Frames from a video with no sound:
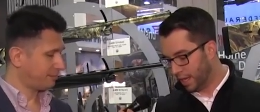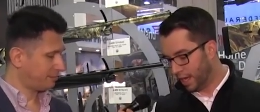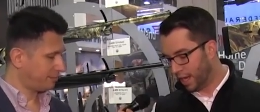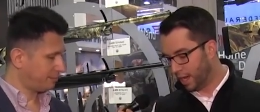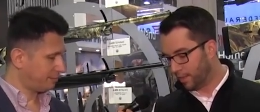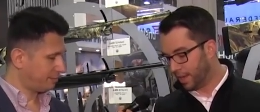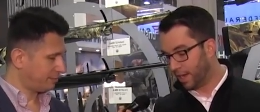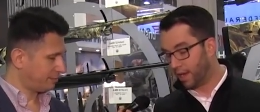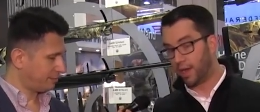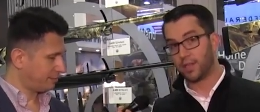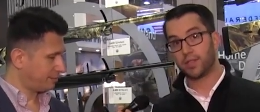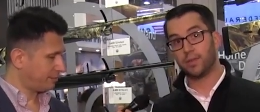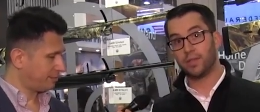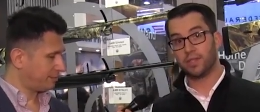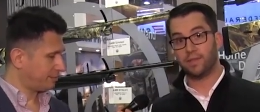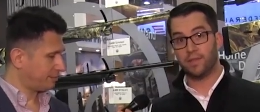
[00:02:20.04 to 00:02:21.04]
Speaker 1: Um, it
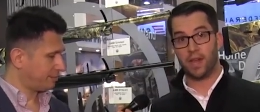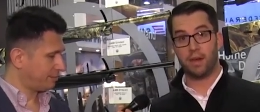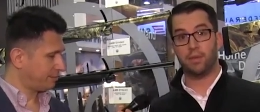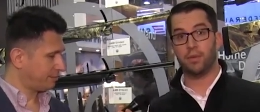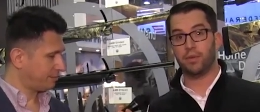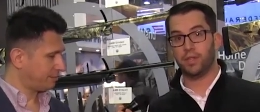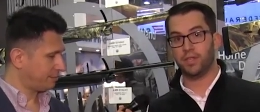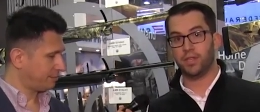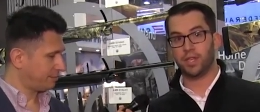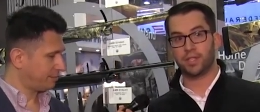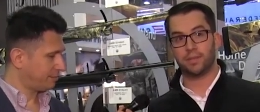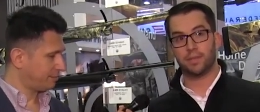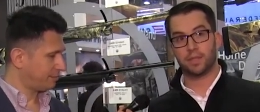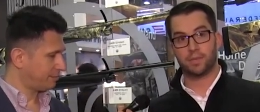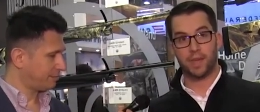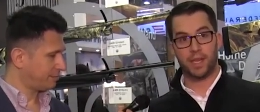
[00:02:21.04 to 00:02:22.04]
also is available with
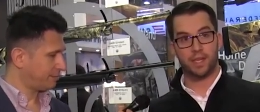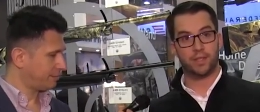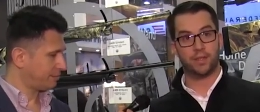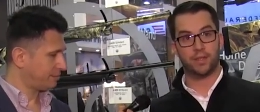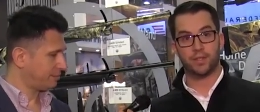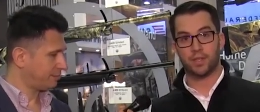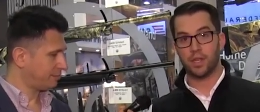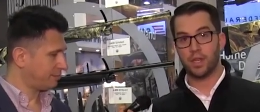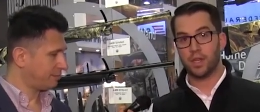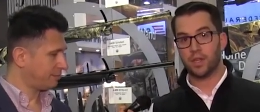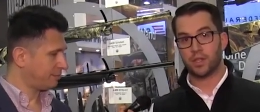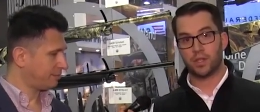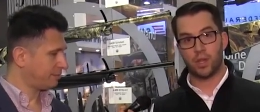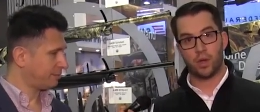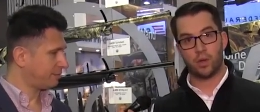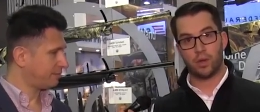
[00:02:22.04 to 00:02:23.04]
adjustable spacers,
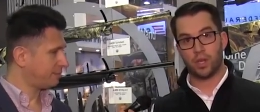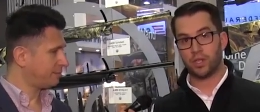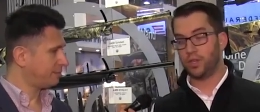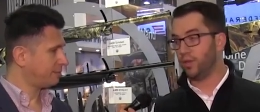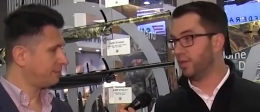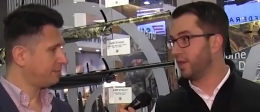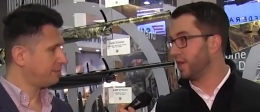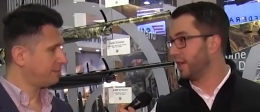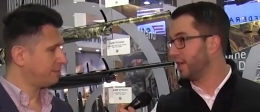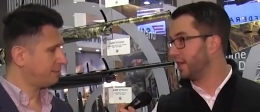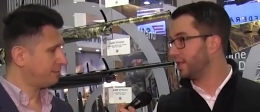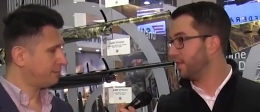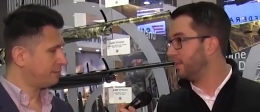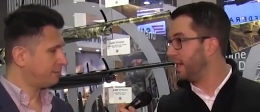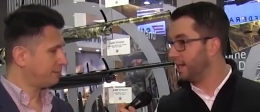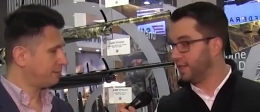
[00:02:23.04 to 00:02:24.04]
so a shooter can
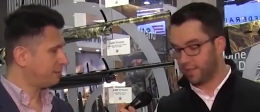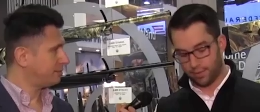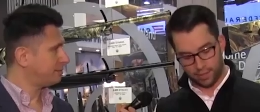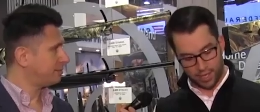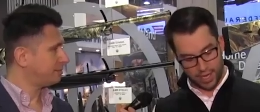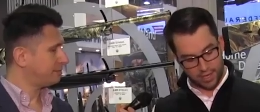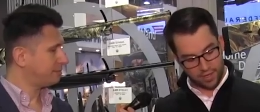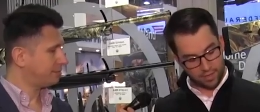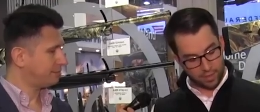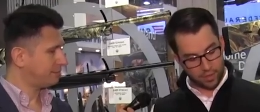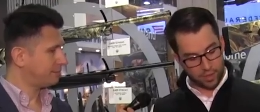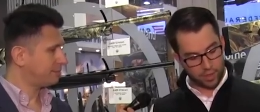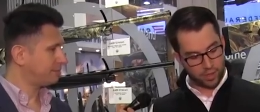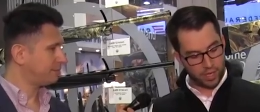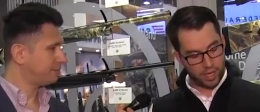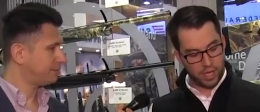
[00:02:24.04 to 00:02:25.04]
customize to a length of
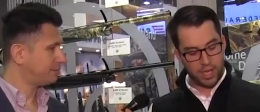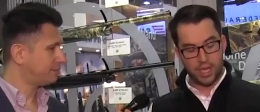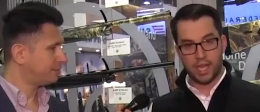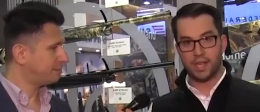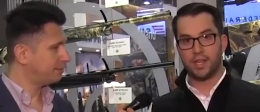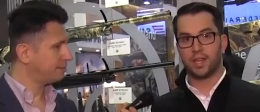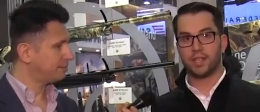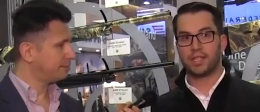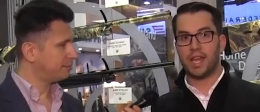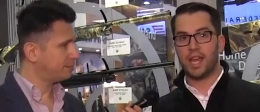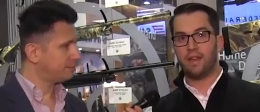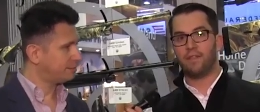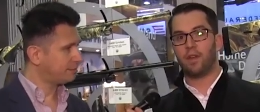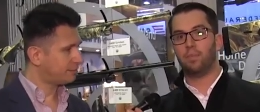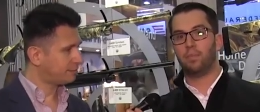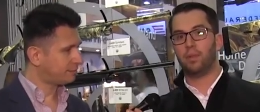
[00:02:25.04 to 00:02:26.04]
pull. It does
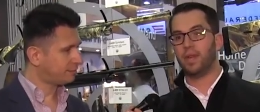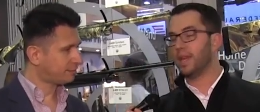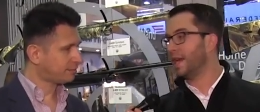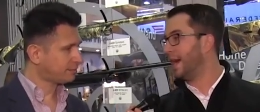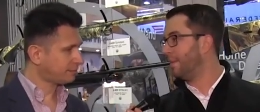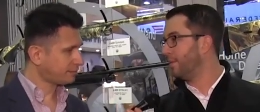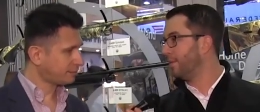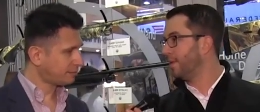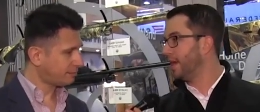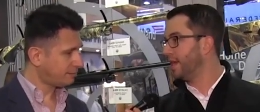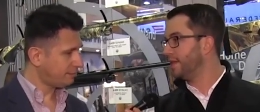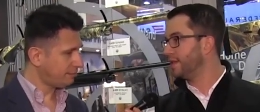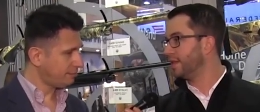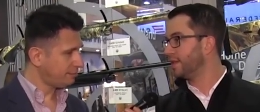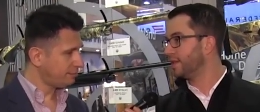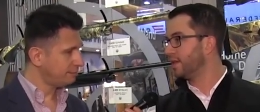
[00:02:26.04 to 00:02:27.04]
have our Blink
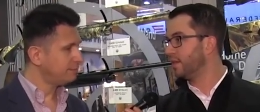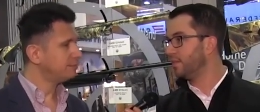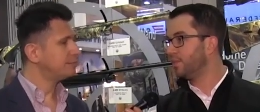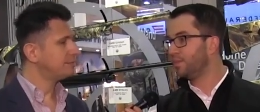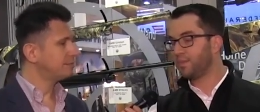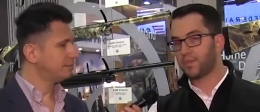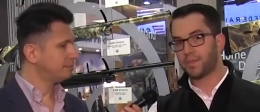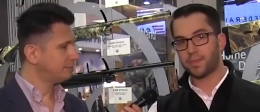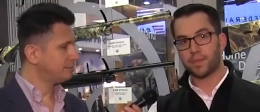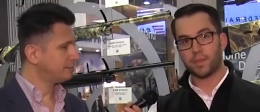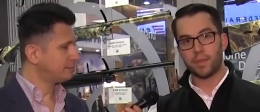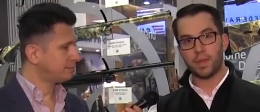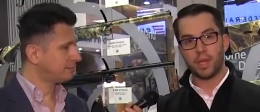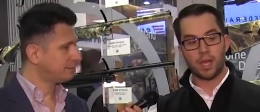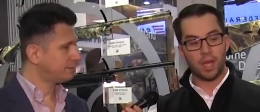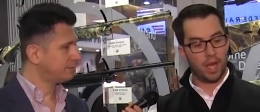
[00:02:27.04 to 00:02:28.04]
operating system.
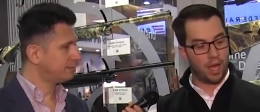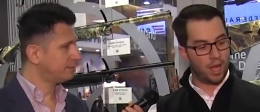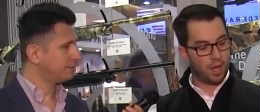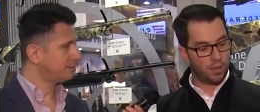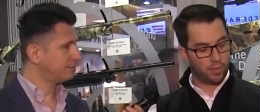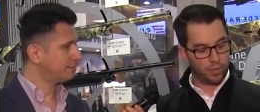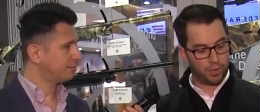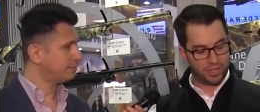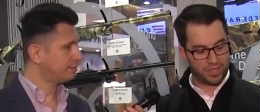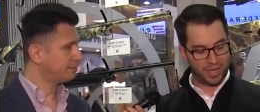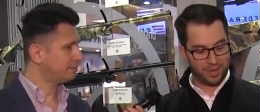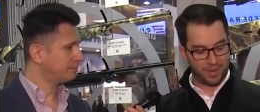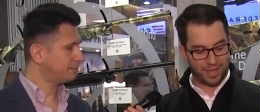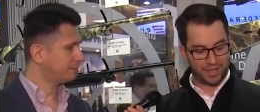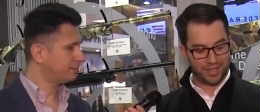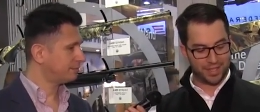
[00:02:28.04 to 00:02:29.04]
Um, what's
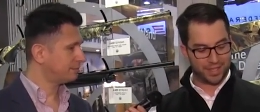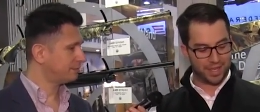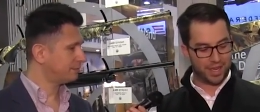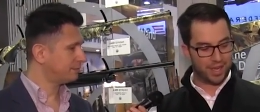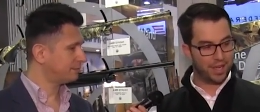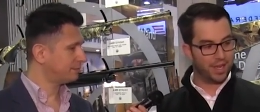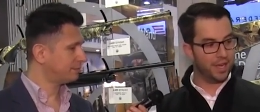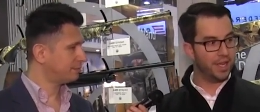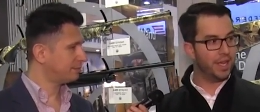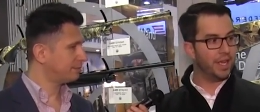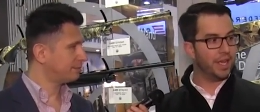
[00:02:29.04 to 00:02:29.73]
neat about this gun,